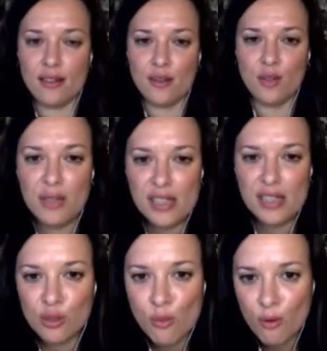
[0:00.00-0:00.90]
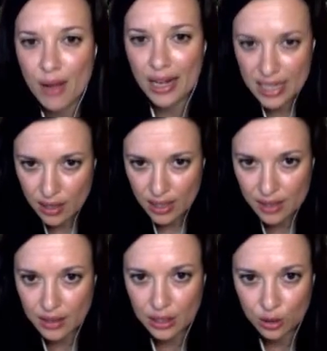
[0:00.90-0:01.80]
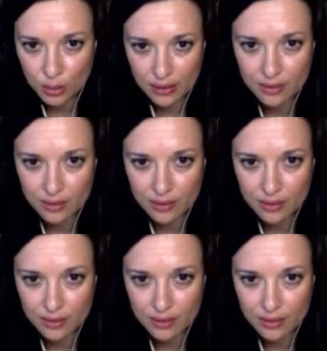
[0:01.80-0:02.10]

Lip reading: which means that you're more bacteria than human.